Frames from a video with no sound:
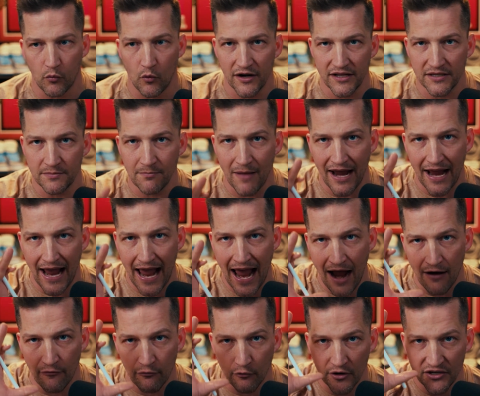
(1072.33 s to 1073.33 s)
What is my
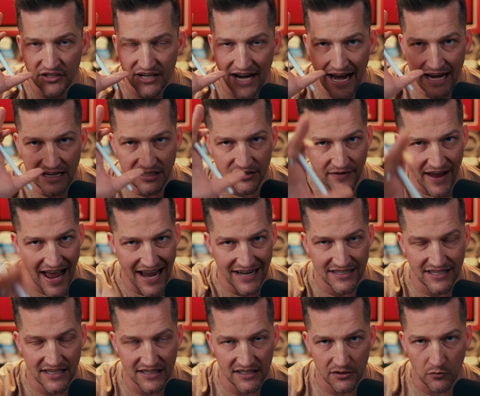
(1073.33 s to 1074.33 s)
average HVAC
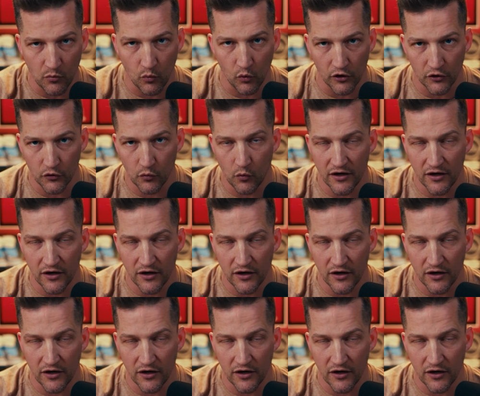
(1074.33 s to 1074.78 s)
system worth?